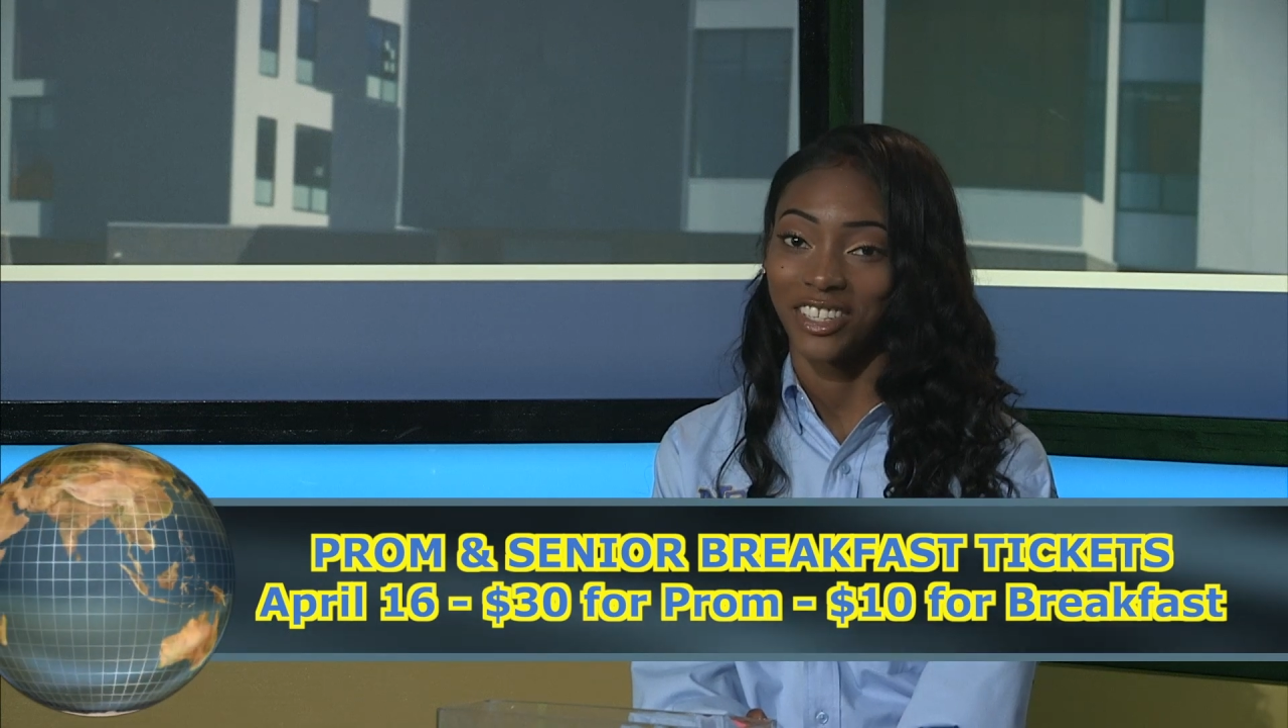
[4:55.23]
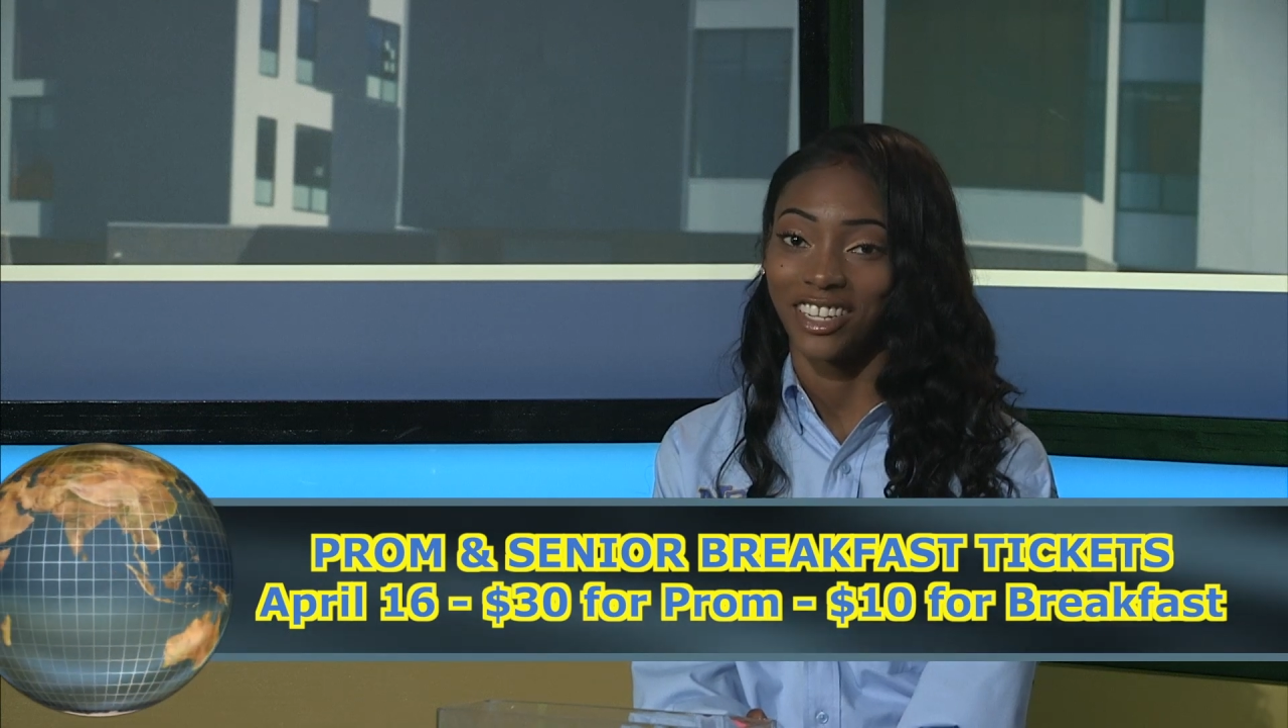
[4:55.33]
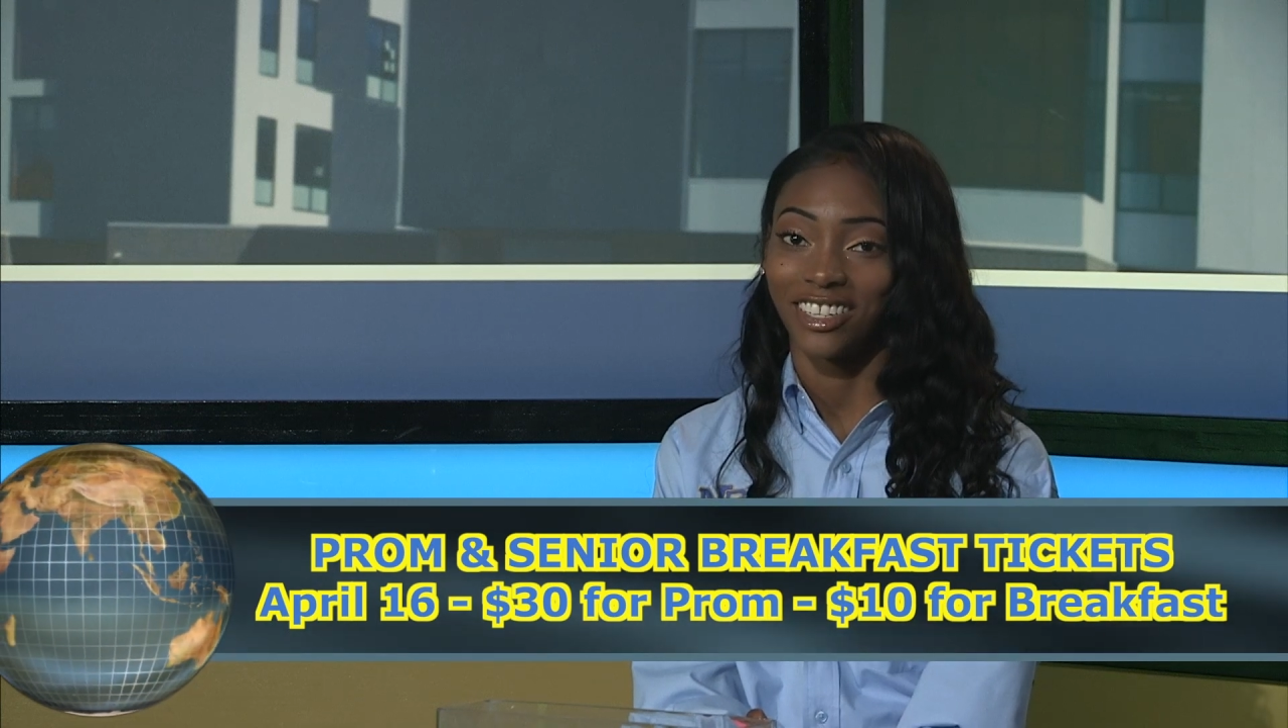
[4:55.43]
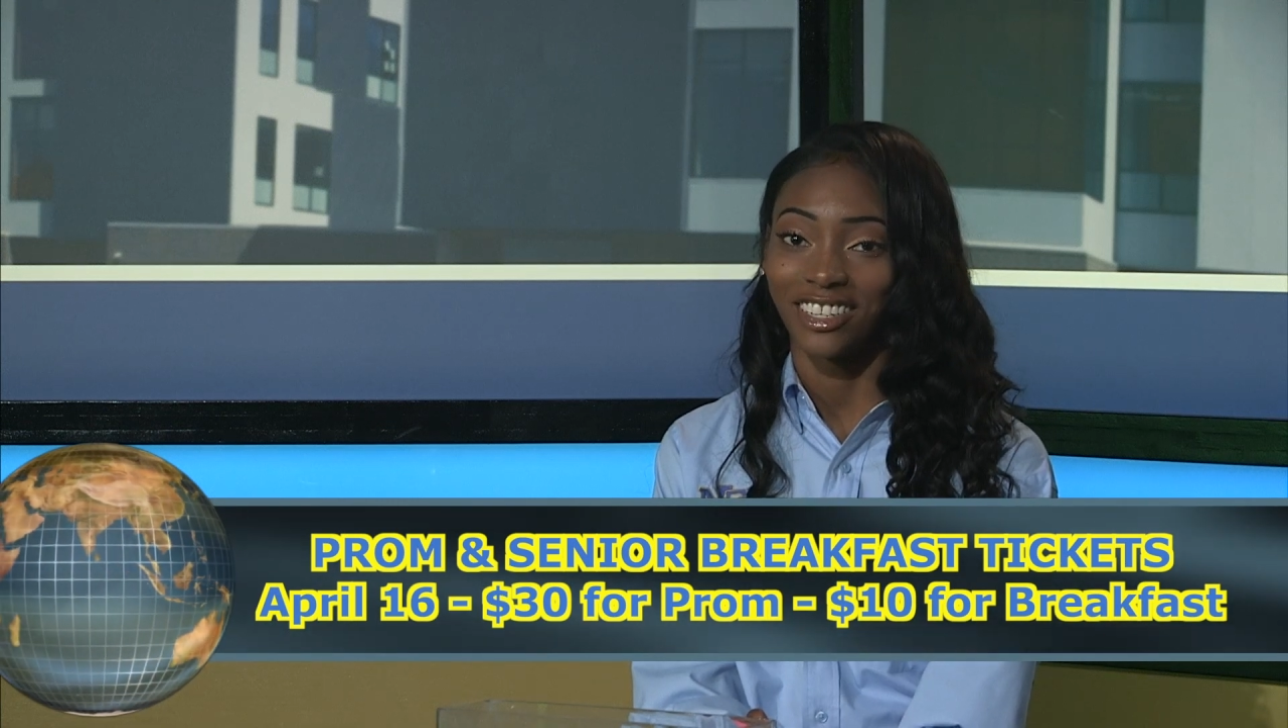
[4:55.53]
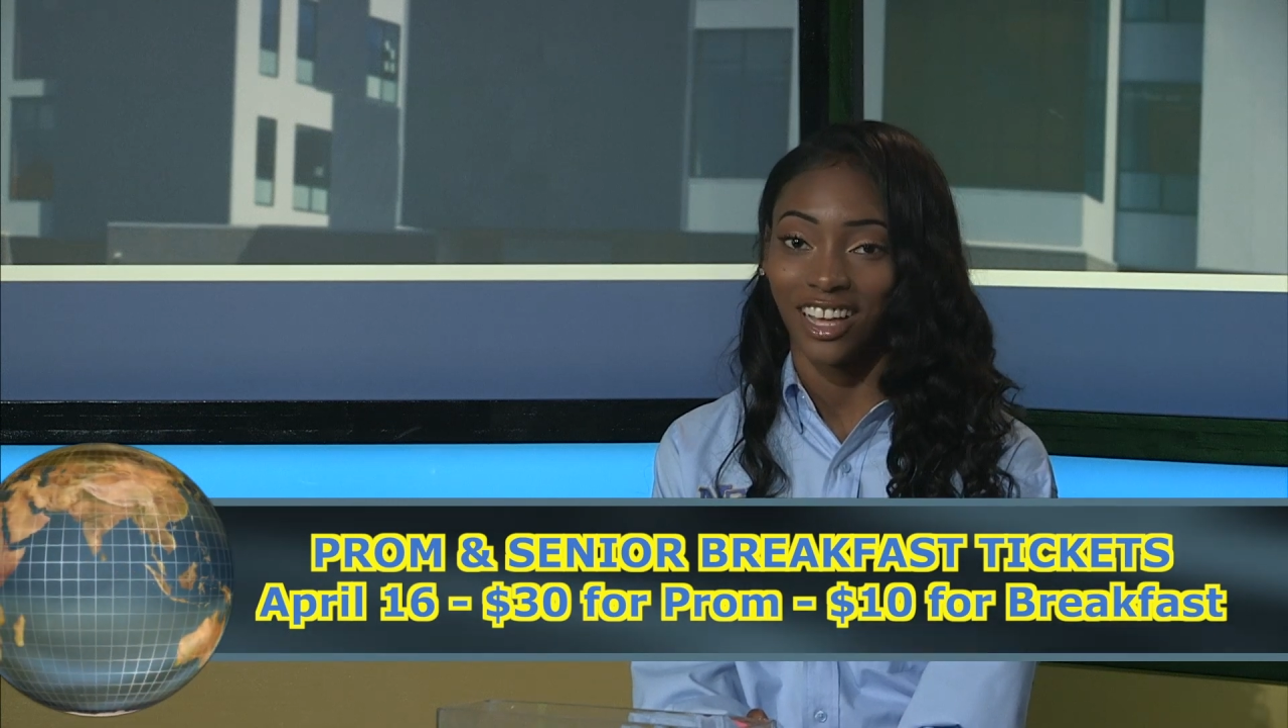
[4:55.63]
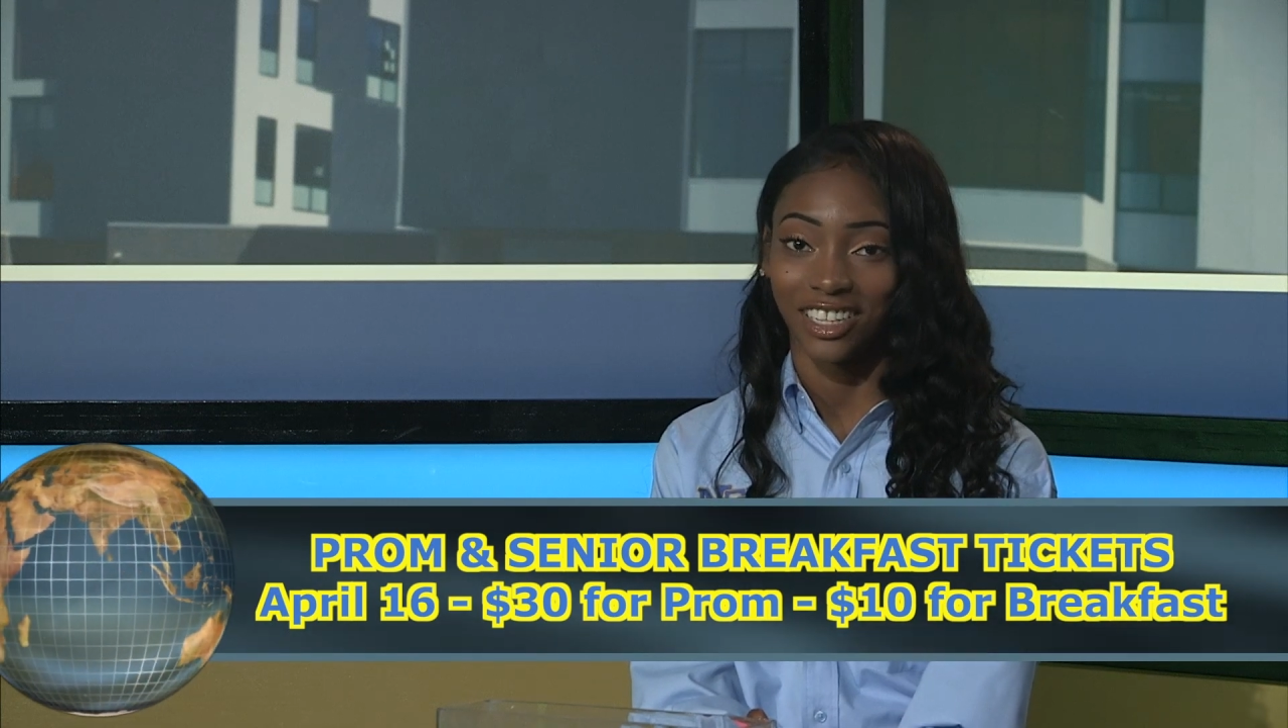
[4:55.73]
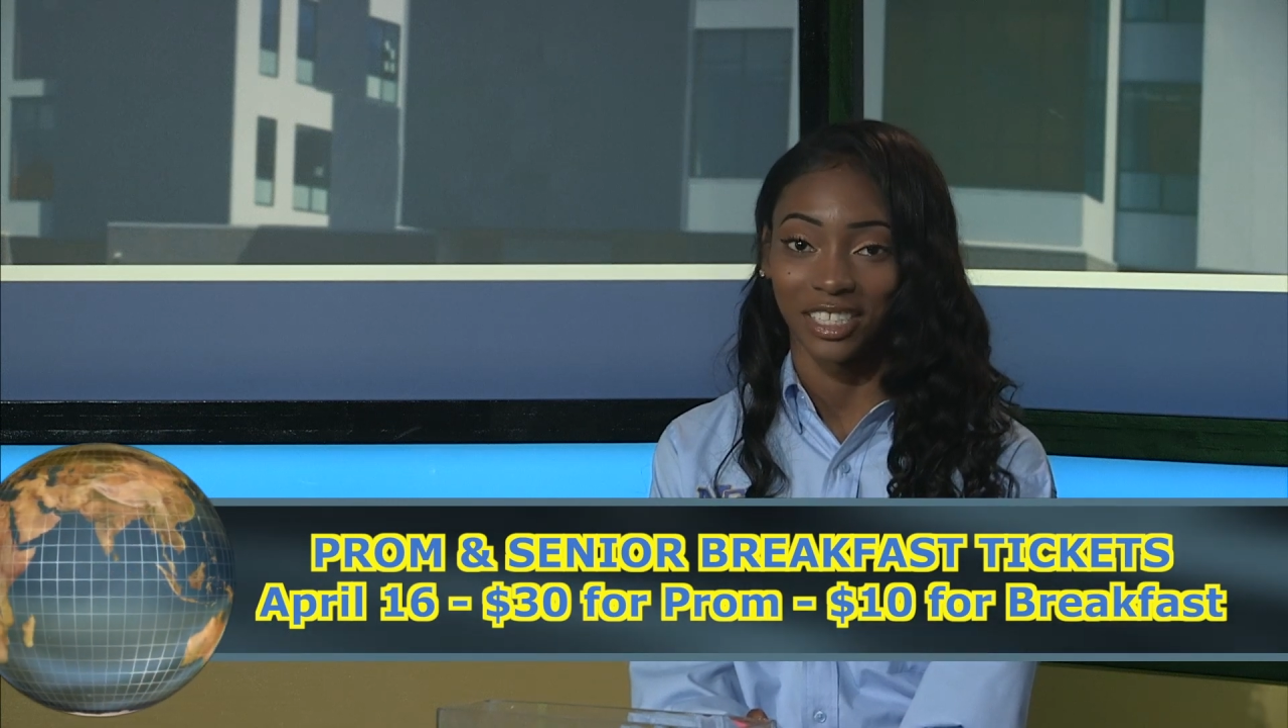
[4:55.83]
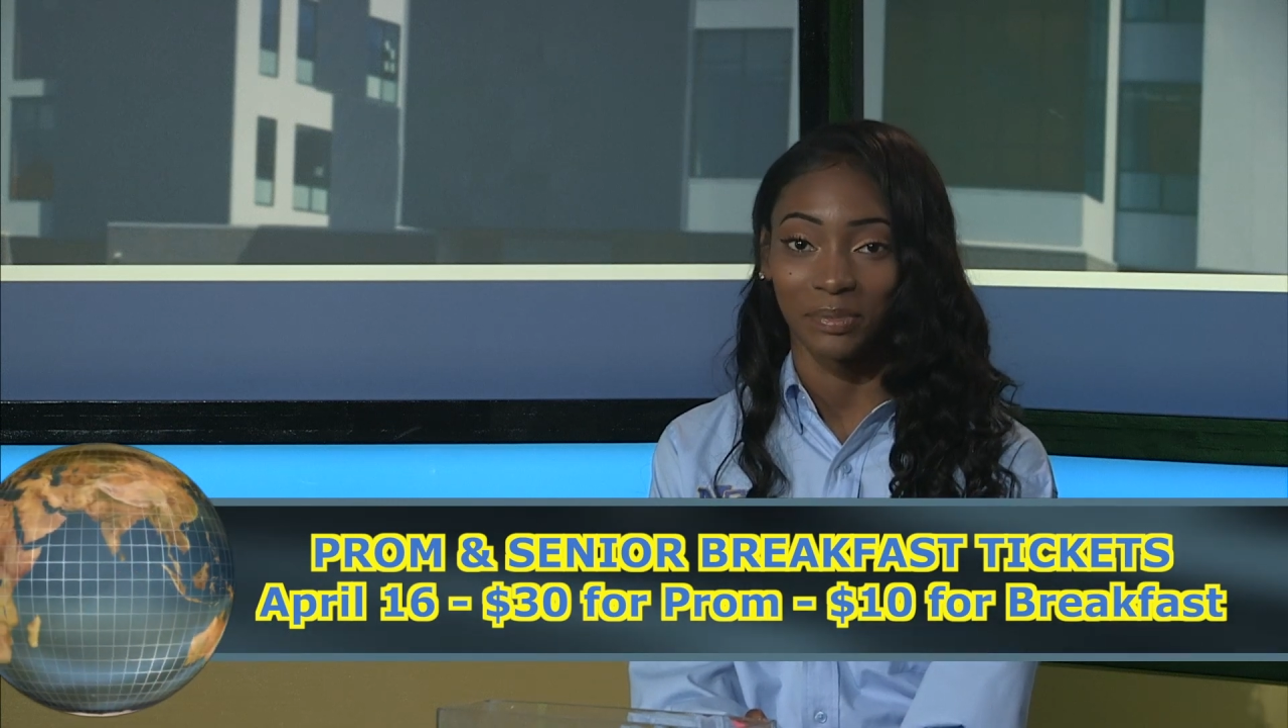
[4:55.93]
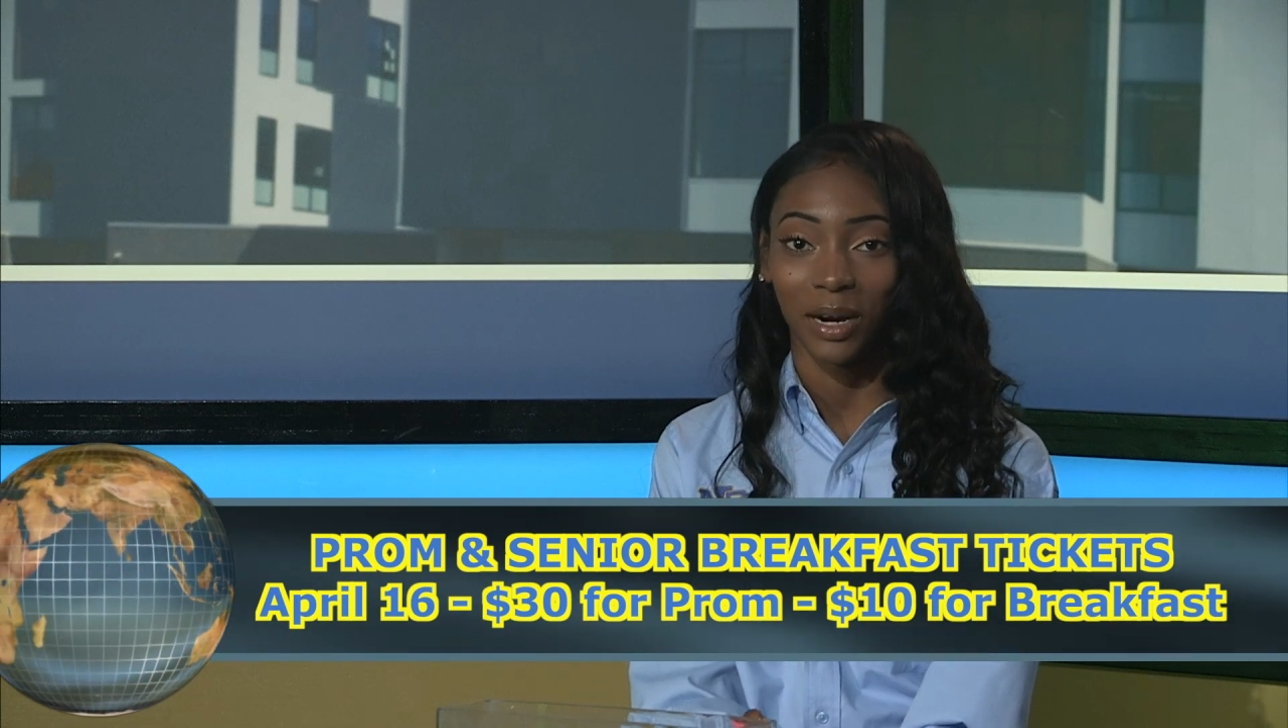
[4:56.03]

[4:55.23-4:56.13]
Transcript: $30